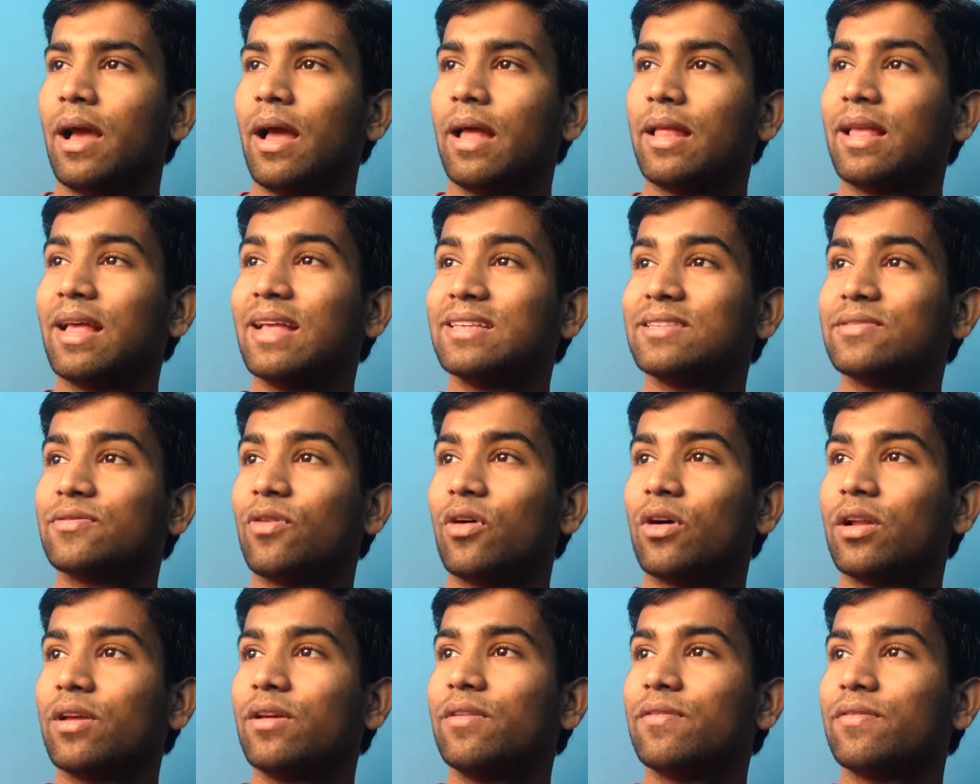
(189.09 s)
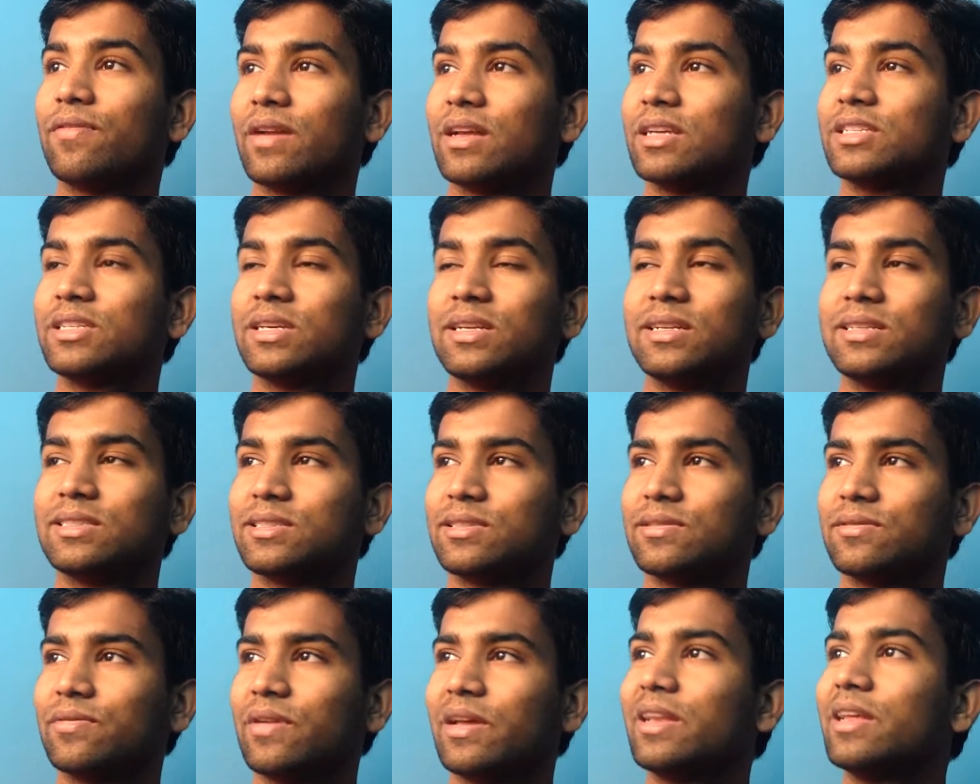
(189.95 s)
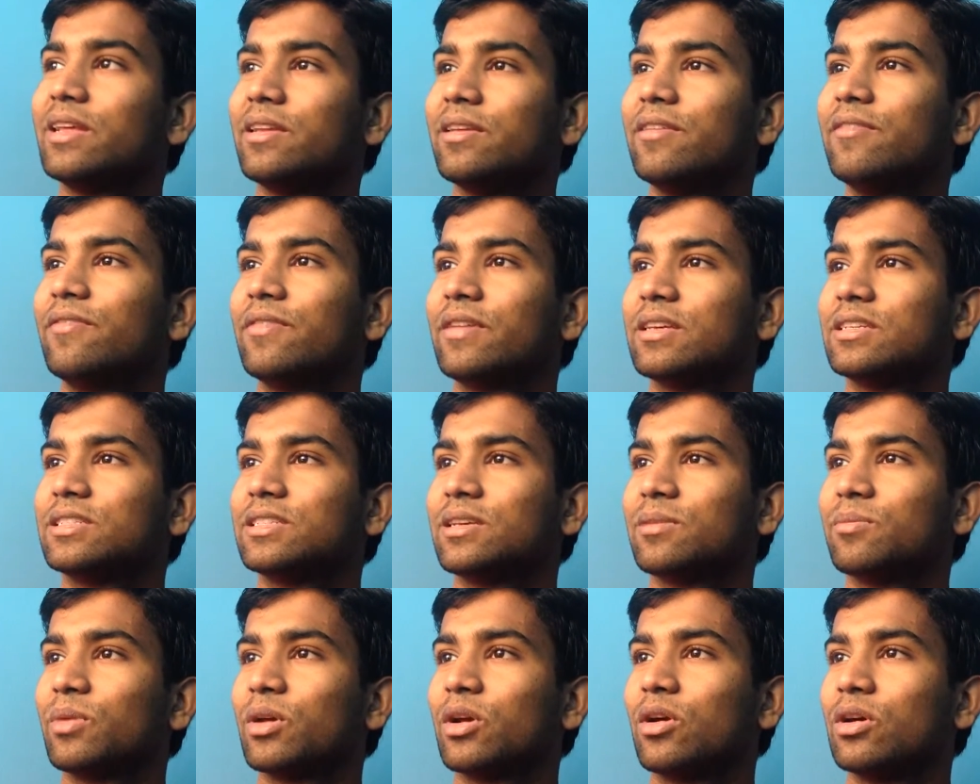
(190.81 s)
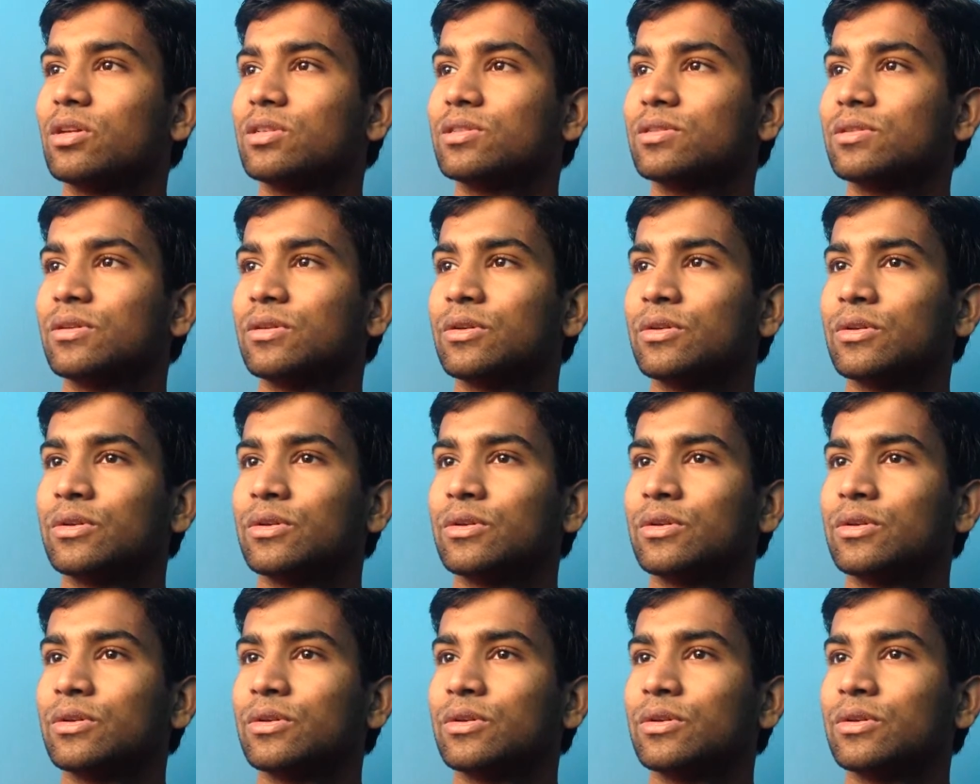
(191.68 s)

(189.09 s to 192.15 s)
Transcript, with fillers: And as for a fresher, it's very refreshing because